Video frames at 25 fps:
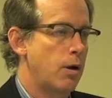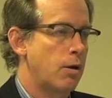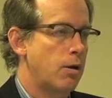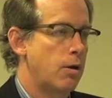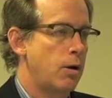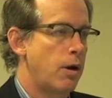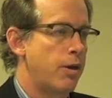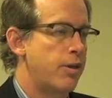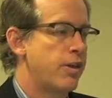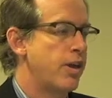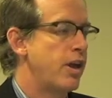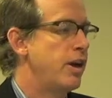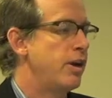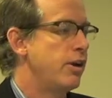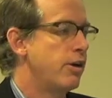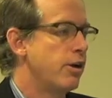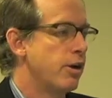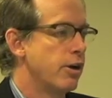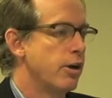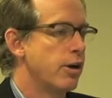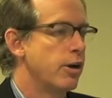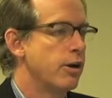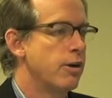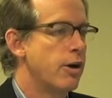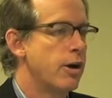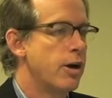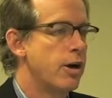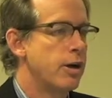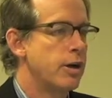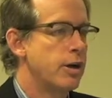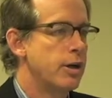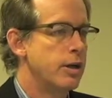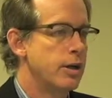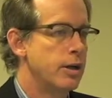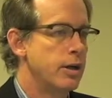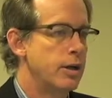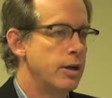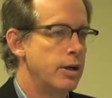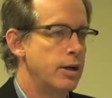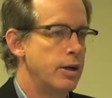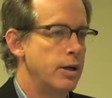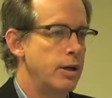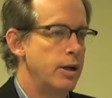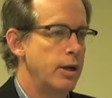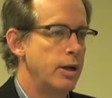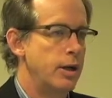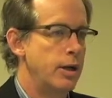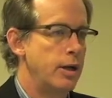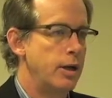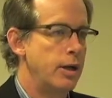authentically literary
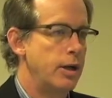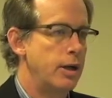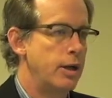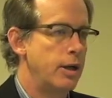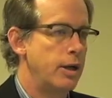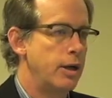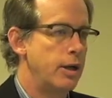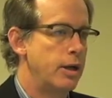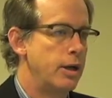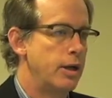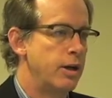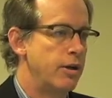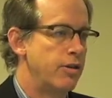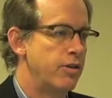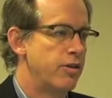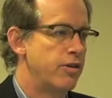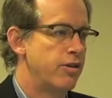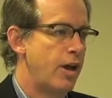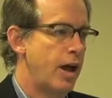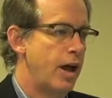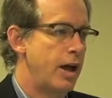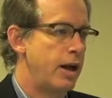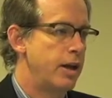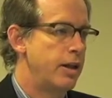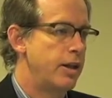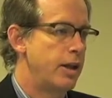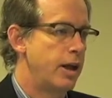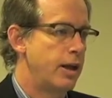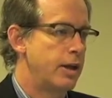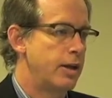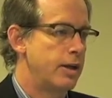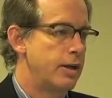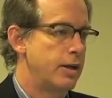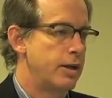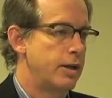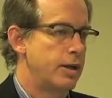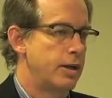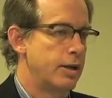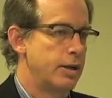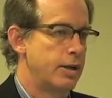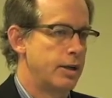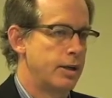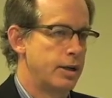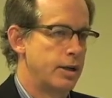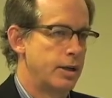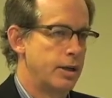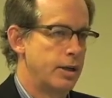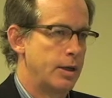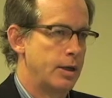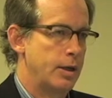in a society that uh,
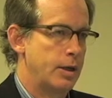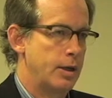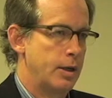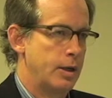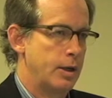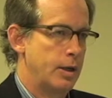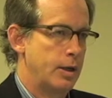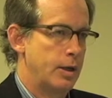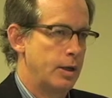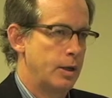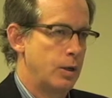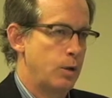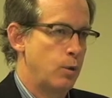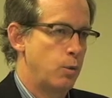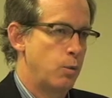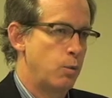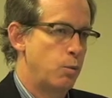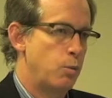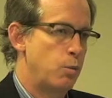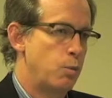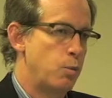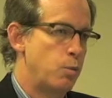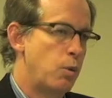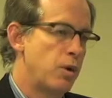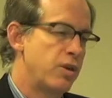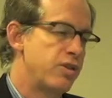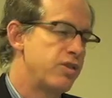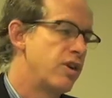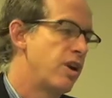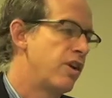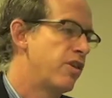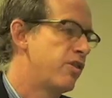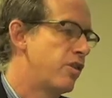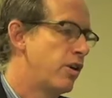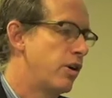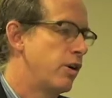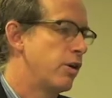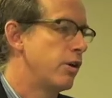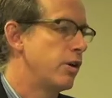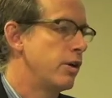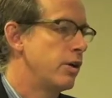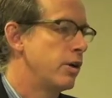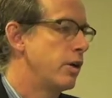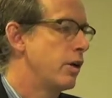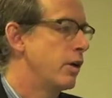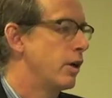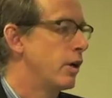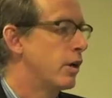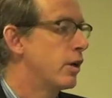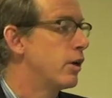wasn't
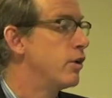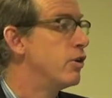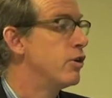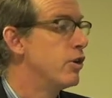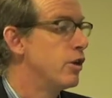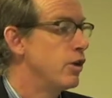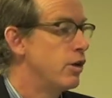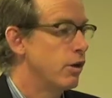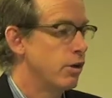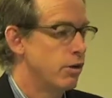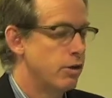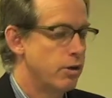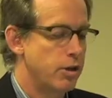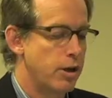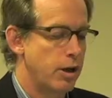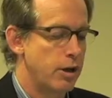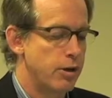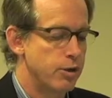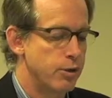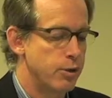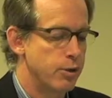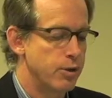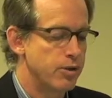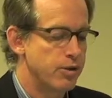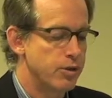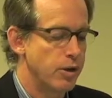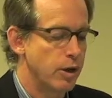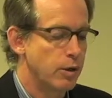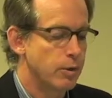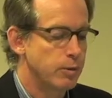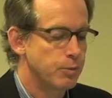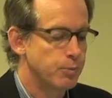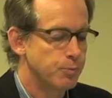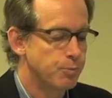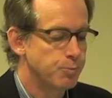necessarily uh, congenial to their doing so.